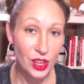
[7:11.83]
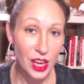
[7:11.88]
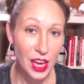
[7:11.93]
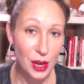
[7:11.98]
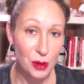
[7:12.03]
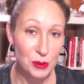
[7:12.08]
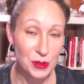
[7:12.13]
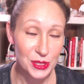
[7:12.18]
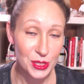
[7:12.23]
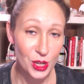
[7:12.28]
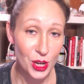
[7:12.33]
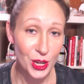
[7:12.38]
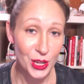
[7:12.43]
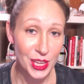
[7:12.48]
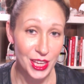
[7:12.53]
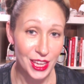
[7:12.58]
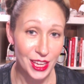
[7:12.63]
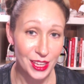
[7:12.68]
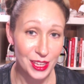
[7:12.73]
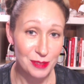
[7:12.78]
I was
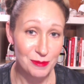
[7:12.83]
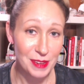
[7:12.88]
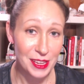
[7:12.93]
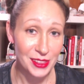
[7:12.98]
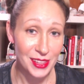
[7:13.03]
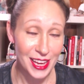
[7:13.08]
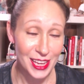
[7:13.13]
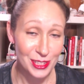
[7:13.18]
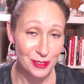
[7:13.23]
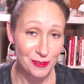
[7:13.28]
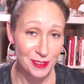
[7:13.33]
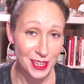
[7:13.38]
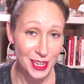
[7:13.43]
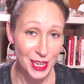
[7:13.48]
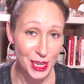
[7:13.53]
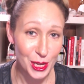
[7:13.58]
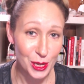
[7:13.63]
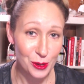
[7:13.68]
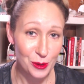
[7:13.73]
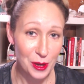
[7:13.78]
talking in my last
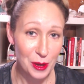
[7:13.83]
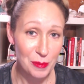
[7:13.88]
video